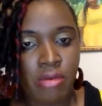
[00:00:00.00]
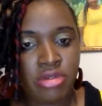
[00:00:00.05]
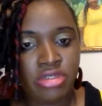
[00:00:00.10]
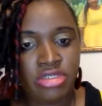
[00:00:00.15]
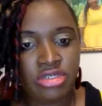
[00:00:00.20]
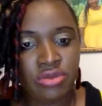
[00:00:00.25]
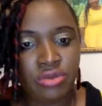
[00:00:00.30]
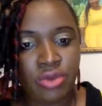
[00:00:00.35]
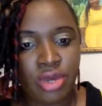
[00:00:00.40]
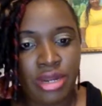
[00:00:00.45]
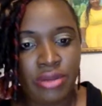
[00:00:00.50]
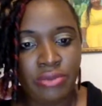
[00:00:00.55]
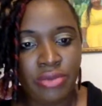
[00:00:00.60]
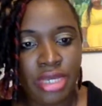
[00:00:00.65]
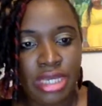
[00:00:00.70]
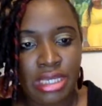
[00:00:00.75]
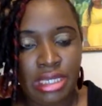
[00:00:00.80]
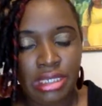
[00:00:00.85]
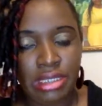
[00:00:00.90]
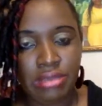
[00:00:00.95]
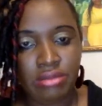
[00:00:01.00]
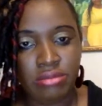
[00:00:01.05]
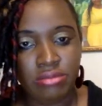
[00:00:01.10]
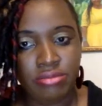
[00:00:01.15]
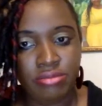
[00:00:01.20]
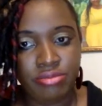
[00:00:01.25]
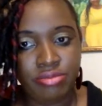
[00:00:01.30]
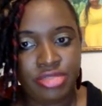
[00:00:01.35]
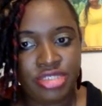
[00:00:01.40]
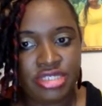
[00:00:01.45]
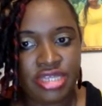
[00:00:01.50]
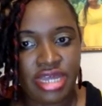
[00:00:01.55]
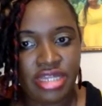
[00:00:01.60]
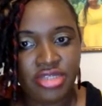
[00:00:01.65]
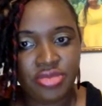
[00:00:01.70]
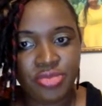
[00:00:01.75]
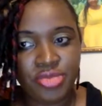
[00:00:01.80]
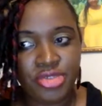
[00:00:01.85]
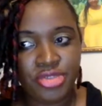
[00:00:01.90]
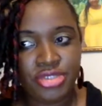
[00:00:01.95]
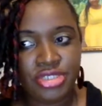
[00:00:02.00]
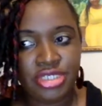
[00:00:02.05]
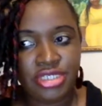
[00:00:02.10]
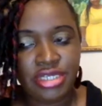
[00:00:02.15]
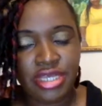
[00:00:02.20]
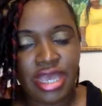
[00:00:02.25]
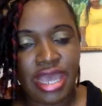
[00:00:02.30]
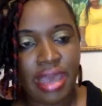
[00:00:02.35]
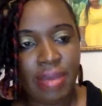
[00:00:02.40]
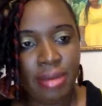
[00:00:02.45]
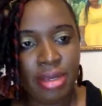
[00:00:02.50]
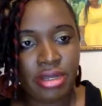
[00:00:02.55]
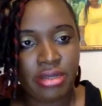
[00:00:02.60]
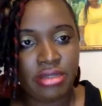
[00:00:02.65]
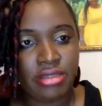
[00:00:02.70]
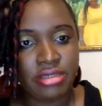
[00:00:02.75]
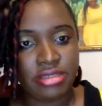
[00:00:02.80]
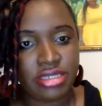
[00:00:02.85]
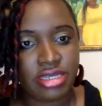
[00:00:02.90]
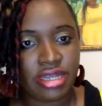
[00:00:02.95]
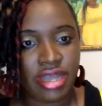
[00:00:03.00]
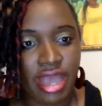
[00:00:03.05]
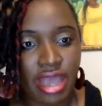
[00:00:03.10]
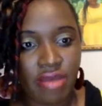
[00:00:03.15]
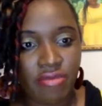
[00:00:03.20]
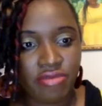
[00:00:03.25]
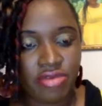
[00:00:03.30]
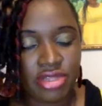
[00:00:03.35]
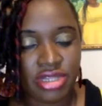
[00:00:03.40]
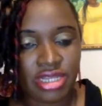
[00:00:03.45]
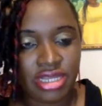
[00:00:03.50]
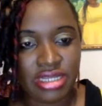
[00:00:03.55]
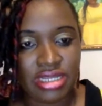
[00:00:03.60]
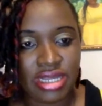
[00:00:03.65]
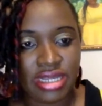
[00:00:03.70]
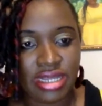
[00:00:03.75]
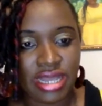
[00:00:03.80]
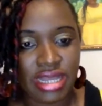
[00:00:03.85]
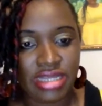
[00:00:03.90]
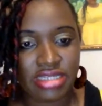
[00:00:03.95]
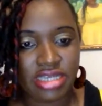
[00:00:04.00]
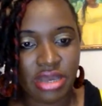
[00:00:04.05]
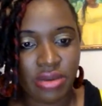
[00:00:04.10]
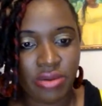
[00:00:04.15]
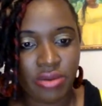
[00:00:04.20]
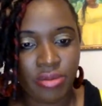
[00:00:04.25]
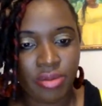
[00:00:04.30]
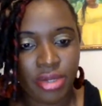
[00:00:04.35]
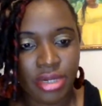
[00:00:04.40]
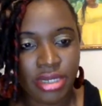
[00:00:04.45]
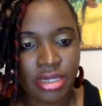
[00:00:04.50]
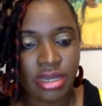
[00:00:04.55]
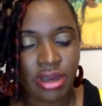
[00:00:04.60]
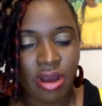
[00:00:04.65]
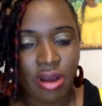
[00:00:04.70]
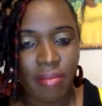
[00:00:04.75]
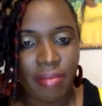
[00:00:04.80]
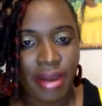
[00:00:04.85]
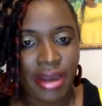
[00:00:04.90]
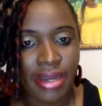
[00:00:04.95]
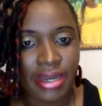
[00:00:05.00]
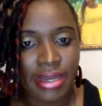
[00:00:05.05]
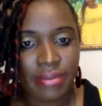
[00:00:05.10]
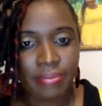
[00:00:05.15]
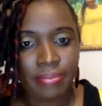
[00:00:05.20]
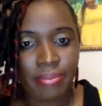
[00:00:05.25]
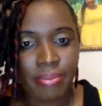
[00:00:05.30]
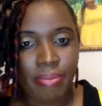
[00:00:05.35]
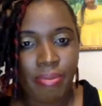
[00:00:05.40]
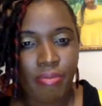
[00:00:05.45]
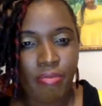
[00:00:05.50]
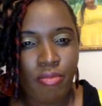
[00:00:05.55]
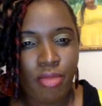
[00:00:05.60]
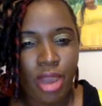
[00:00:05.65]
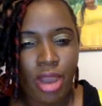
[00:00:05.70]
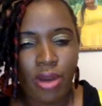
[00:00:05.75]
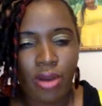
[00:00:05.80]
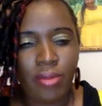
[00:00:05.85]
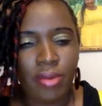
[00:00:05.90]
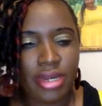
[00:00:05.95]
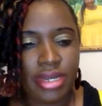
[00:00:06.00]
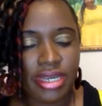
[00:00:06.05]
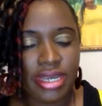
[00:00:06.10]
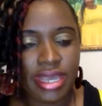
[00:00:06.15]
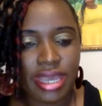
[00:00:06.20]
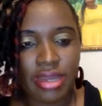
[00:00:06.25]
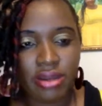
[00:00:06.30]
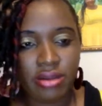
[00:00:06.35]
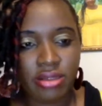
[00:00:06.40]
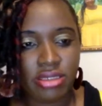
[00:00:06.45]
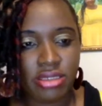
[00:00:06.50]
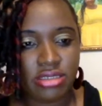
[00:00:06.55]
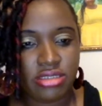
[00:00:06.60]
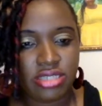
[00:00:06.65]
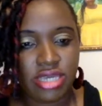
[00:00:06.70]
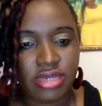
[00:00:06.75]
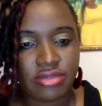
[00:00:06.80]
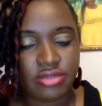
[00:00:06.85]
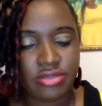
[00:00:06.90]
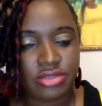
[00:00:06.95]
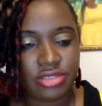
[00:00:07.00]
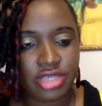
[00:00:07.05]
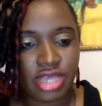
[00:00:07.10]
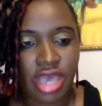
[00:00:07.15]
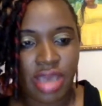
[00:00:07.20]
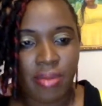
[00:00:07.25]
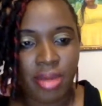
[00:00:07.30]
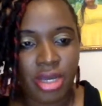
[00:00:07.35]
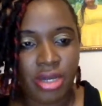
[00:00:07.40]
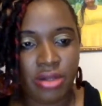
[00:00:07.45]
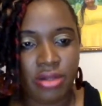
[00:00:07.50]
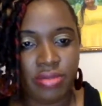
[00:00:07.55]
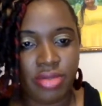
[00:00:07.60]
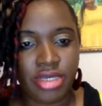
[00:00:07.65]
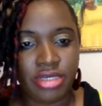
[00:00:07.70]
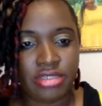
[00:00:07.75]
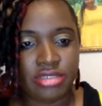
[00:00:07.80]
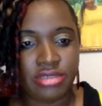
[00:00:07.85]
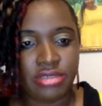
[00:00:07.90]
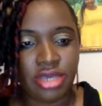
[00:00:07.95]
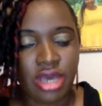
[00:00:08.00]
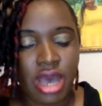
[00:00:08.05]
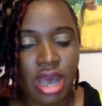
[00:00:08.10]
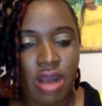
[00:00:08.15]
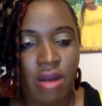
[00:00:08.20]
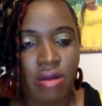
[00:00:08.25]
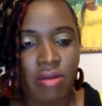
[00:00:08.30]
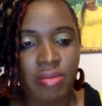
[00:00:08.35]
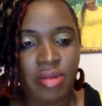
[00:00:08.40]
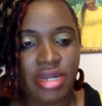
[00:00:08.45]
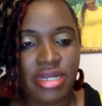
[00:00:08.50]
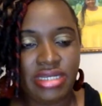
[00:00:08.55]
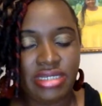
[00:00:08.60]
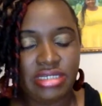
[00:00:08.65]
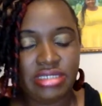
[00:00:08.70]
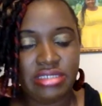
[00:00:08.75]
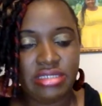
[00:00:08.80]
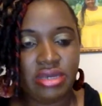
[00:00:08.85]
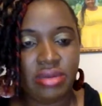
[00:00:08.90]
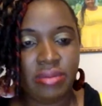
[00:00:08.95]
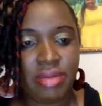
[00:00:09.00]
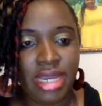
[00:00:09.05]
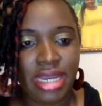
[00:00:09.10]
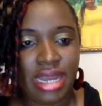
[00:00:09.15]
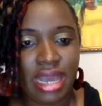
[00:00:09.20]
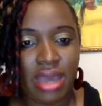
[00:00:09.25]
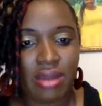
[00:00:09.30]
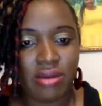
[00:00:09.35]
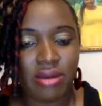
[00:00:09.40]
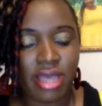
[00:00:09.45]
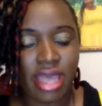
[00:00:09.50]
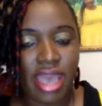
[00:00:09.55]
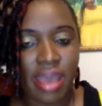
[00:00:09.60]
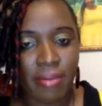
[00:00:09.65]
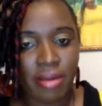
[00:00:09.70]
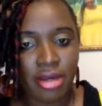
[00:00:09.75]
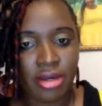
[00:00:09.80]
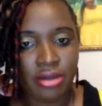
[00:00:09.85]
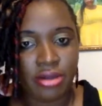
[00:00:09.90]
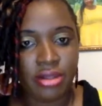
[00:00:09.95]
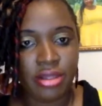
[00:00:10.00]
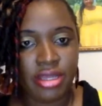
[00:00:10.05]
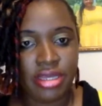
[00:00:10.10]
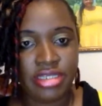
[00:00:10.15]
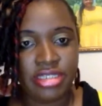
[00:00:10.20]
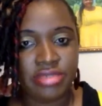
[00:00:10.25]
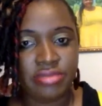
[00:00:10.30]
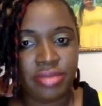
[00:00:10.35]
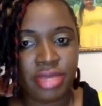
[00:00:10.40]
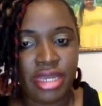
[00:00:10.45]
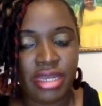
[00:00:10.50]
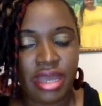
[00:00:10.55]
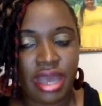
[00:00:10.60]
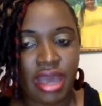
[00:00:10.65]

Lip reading: So when we start putting chemicals and everything like that, and we put it in our body cannot detect those chemicals because our body is not made out of chemical. It's made